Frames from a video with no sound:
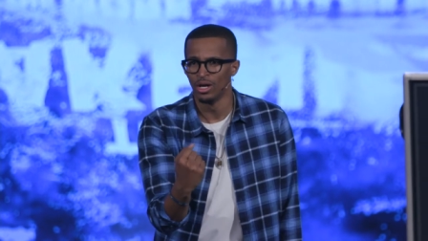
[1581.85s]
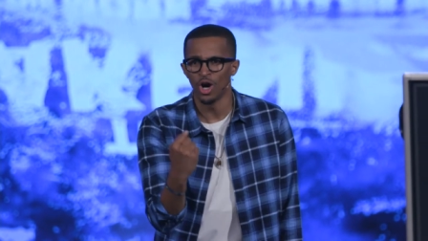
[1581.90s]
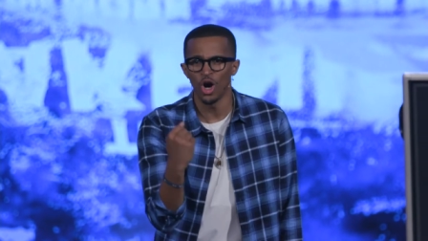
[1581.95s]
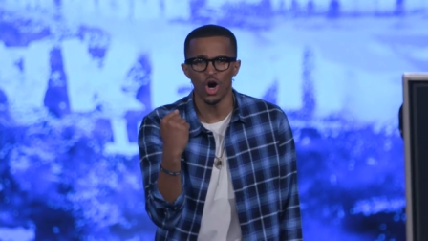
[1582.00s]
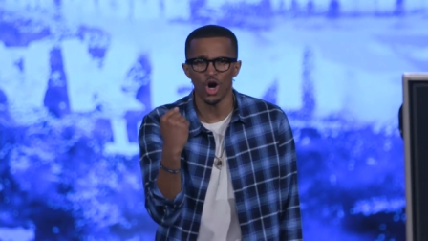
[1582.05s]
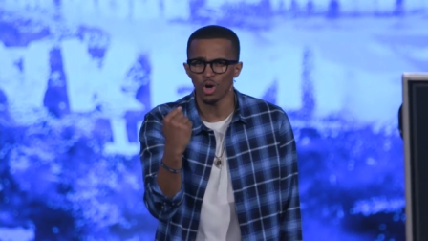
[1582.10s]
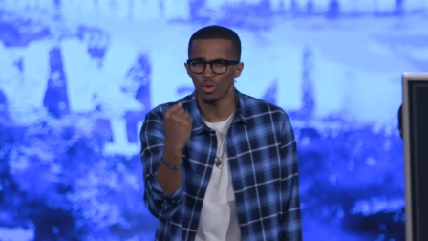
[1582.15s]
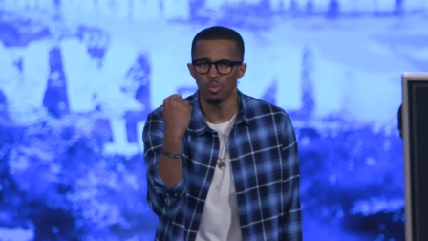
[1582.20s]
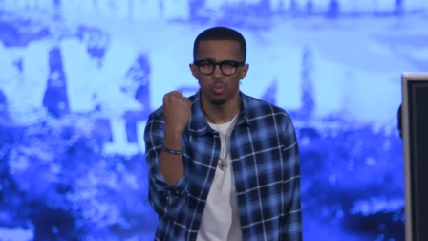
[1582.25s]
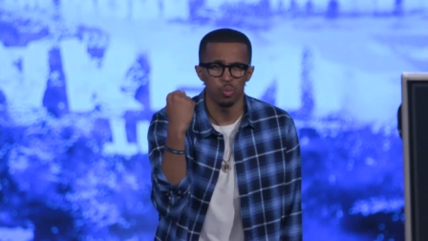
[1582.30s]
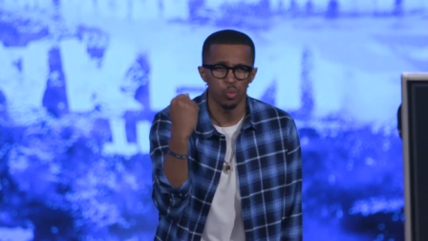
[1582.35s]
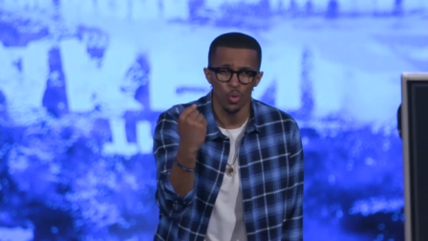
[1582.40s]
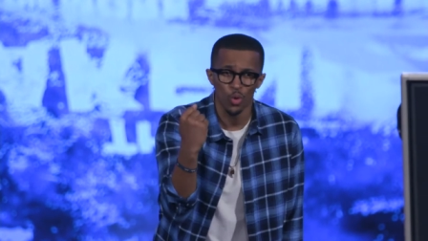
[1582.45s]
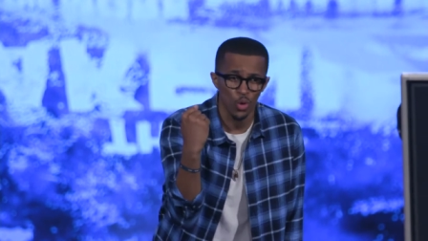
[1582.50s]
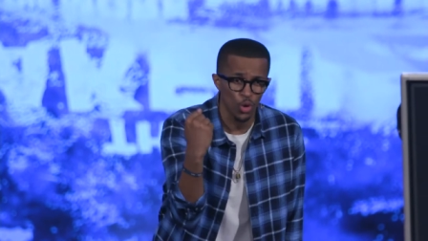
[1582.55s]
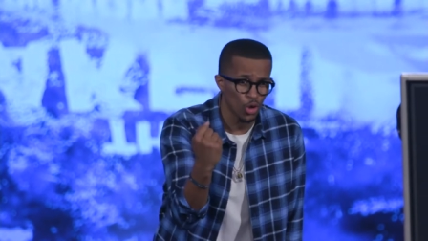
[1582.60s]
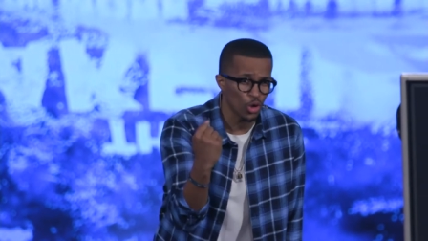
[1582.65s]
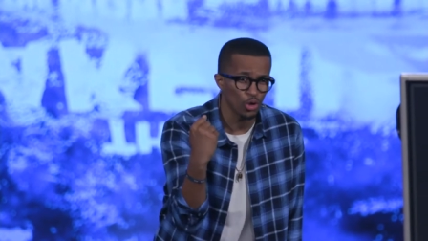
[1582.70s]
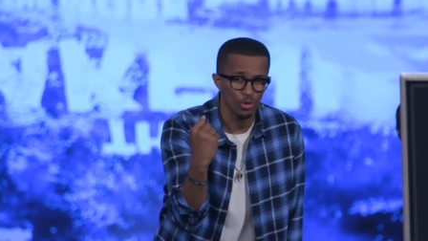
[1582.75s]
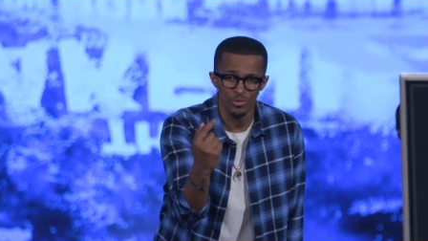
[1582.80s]
Our
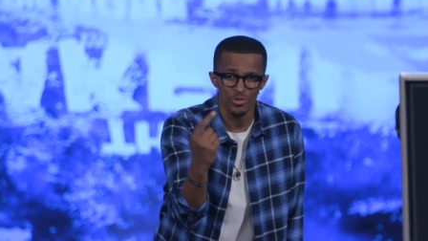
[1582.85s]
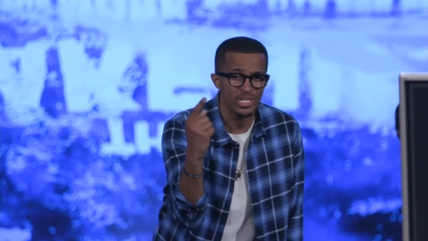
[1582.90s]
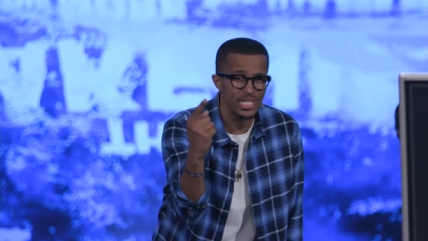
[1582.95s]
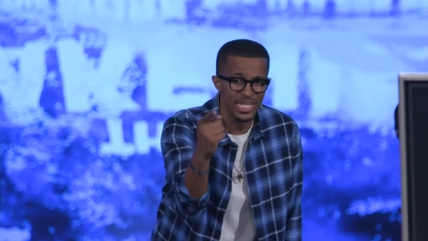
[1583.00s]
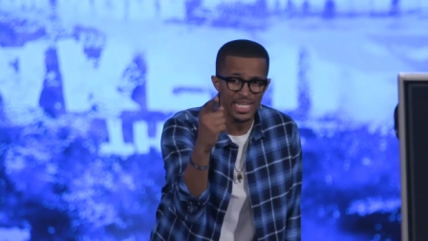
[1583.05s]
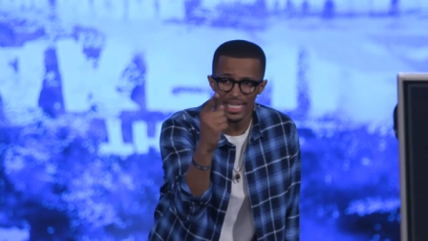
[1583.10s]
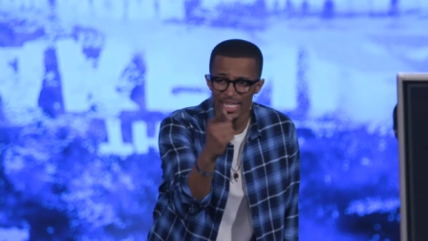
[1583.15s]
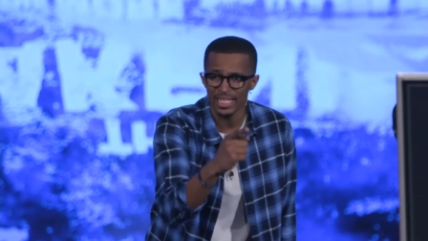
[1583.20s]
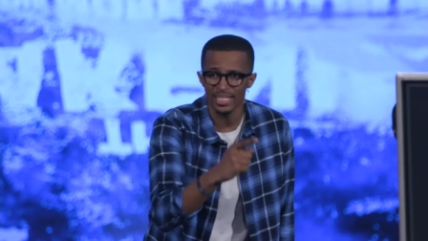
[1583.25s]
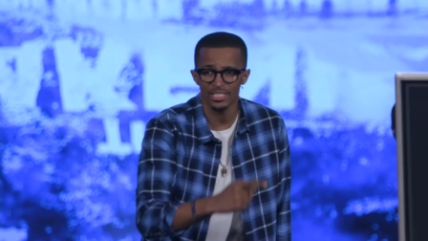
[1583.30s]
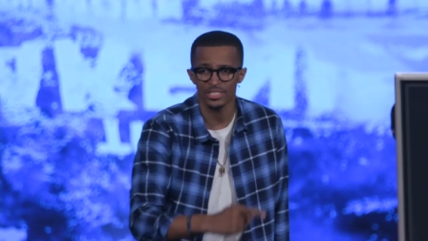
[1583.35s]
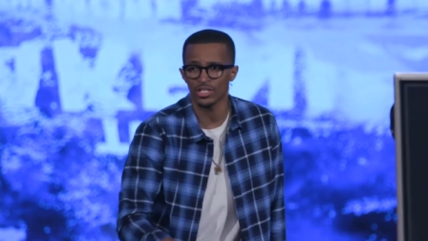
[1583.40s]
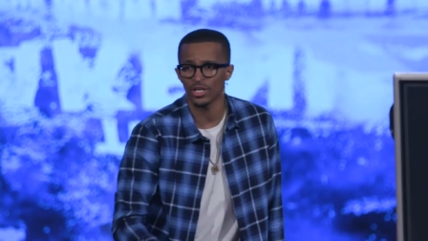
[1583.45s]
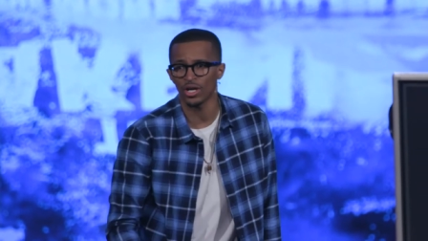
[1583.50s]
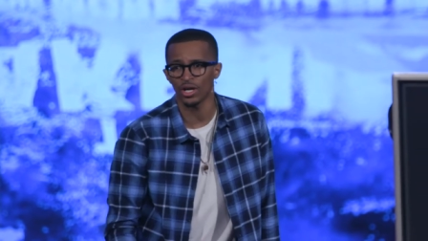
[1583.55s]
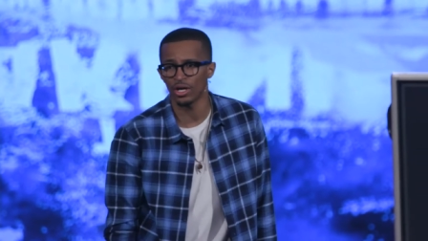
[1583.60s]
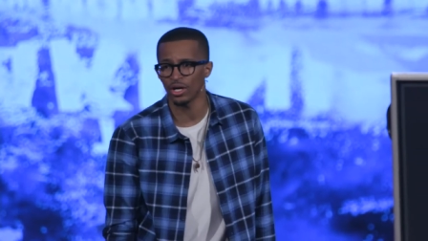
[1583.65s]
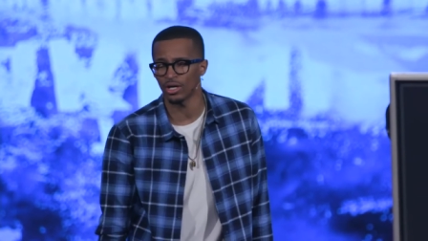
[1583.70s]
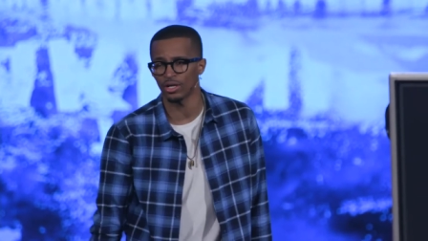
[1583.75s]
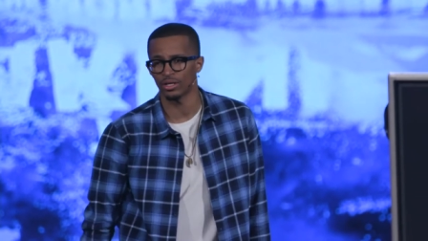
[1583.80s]
world needs
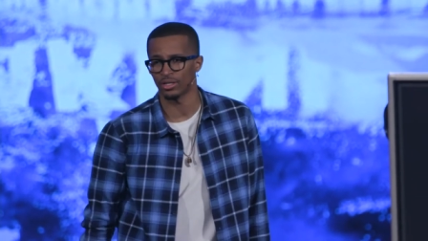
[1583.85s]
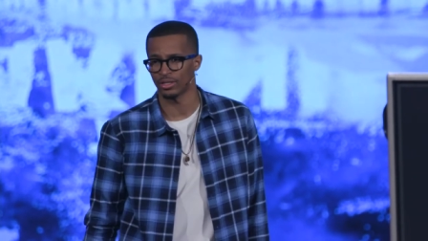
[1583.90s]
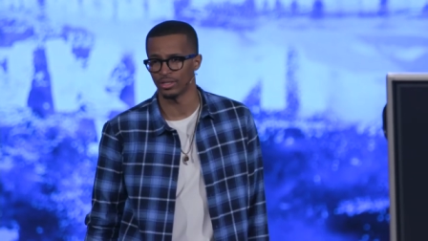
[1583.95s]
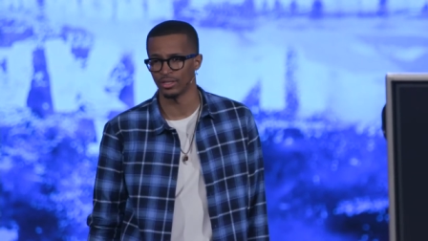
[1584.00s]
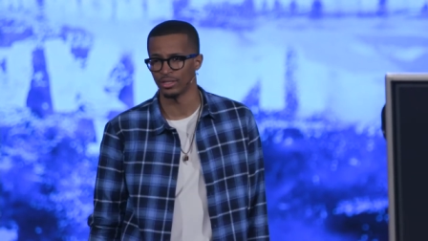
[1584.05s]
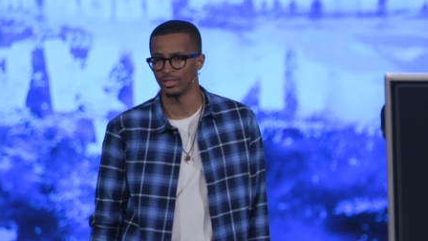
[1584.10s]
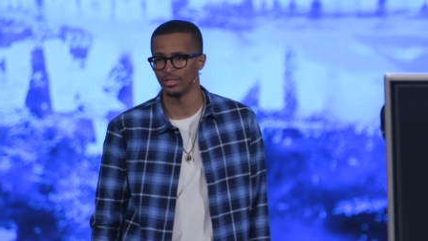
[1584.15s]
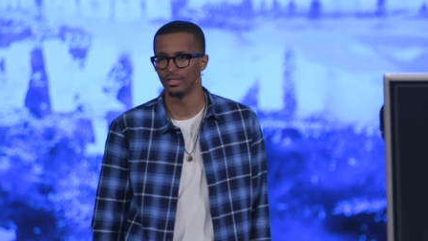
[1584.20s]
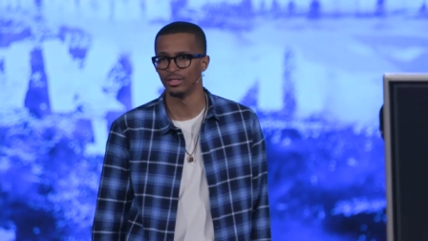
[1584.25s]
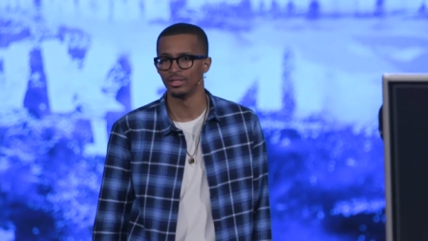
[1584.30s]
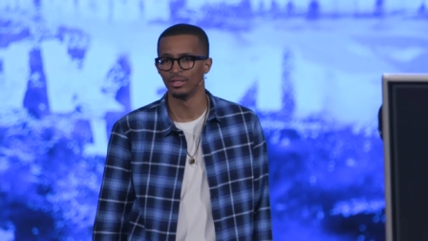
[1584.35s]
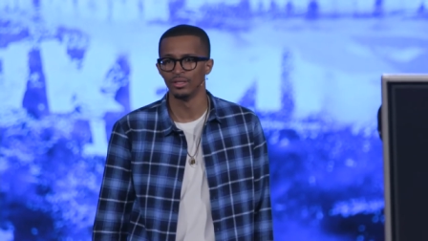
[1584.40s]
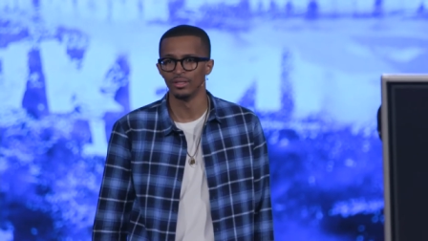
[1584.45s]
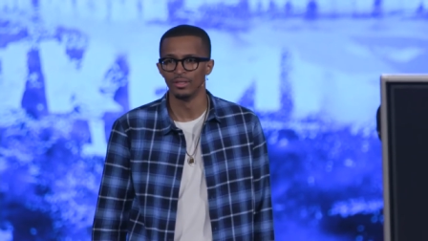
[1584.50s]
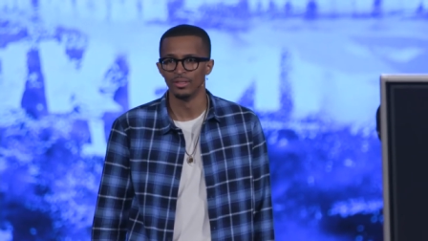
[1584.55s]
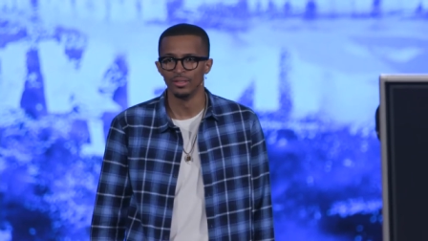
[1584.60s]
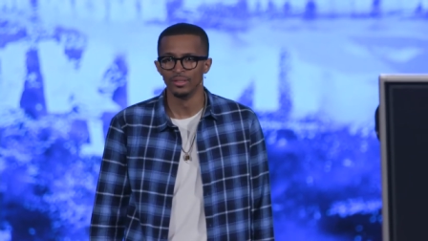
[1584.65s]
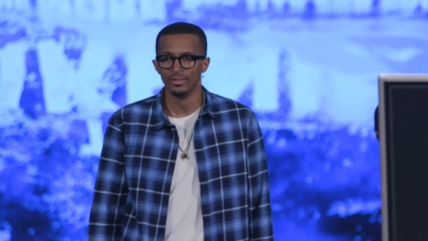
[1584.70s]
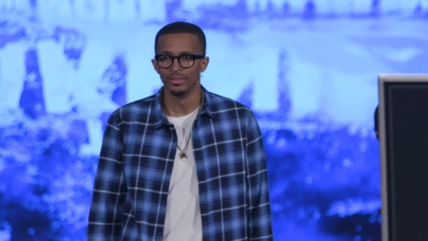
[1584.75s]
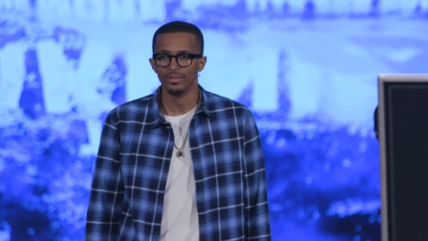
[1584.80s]
her.
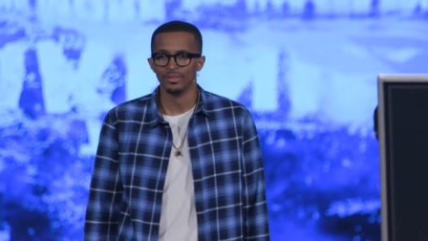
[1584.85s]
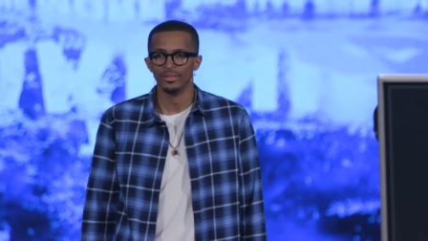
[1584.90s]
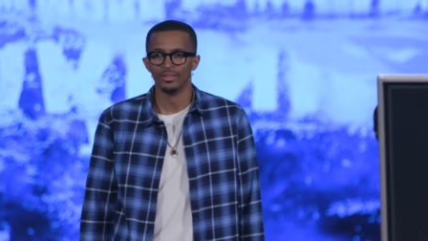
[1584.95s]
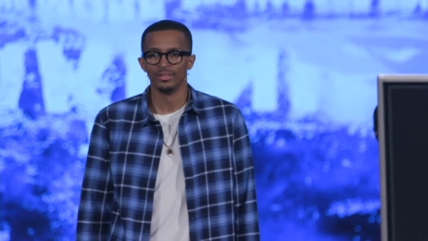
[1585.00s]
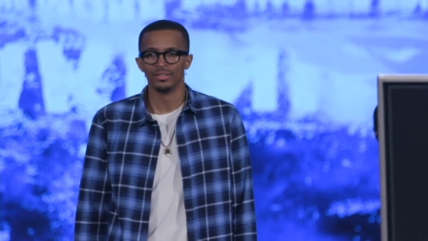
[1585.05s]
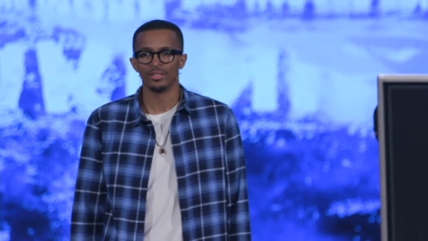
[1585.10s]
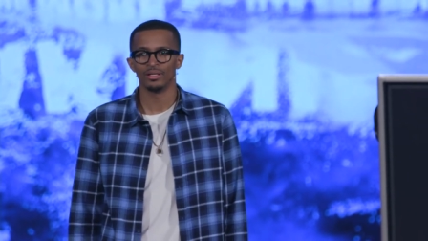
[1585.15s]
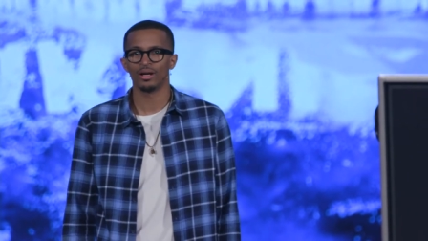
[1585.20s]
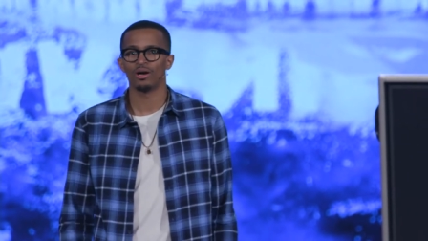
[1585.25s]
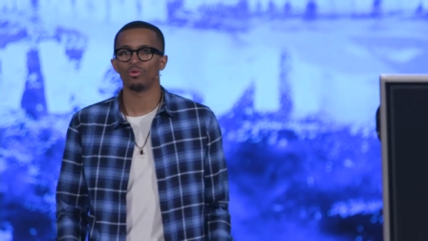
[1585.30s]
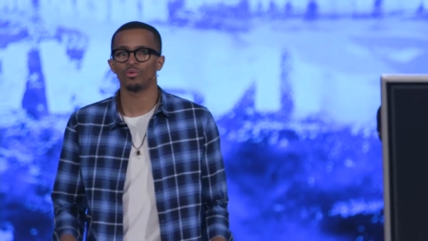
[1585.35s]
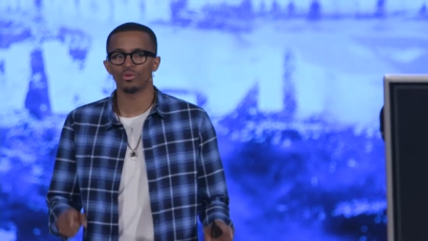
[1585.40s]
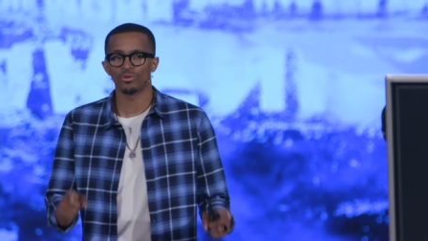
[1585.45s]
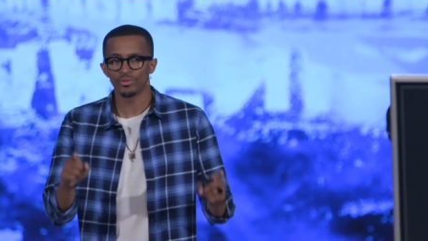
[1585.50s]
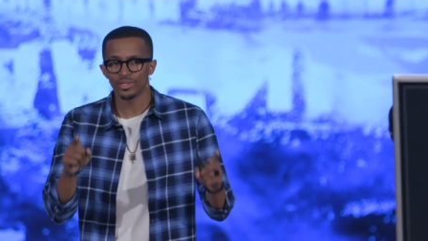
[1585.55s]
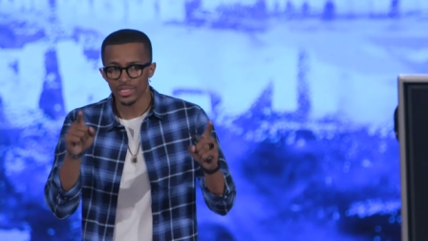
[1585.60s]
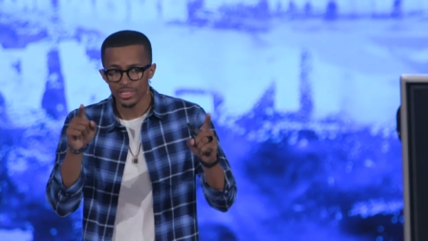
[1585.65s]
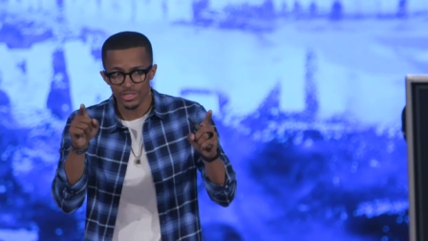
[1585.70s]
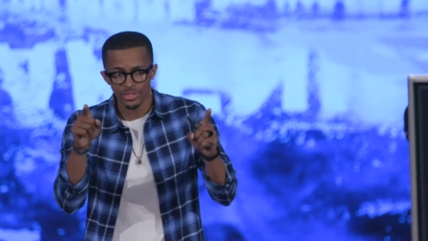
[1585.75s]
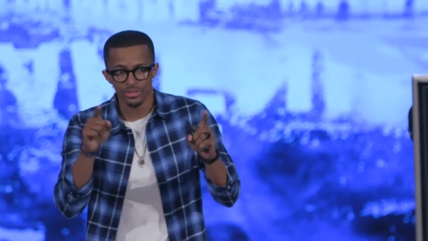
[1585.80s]
Our world
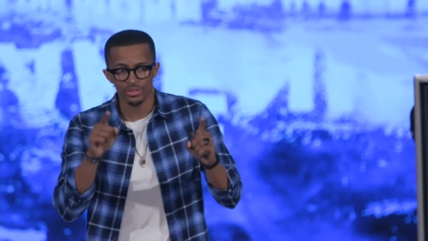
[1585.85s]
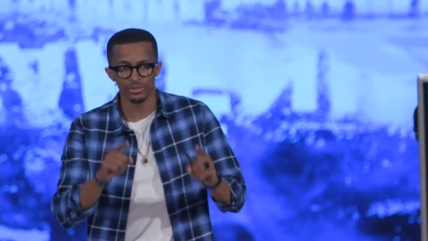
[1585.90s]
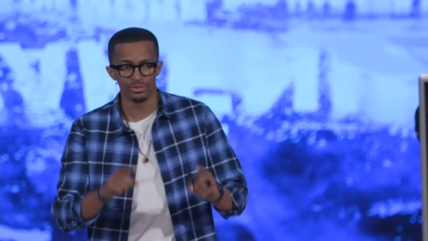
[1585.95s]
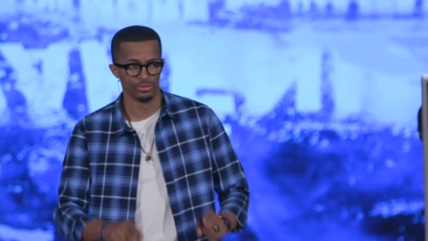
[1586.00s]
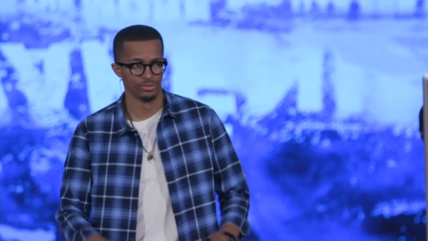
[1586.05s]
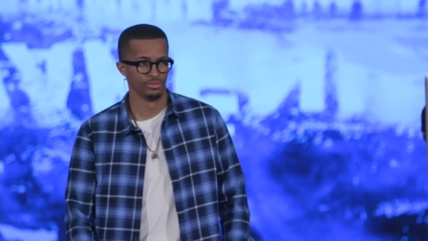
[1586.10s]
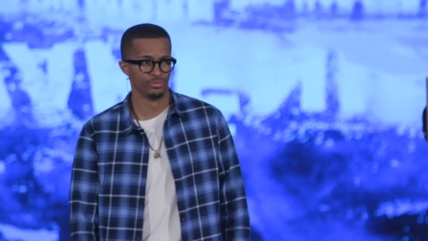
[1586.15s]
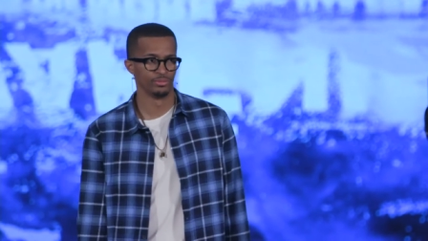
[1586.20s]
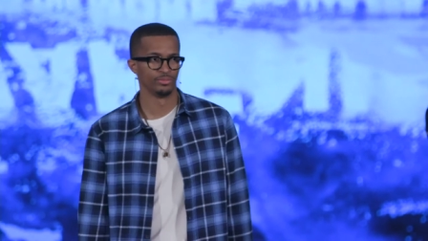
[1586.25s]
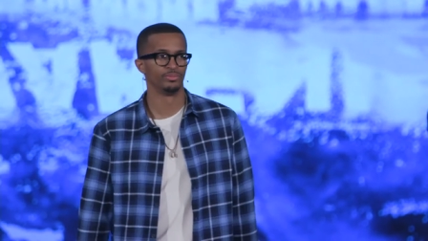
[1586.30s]
needs you.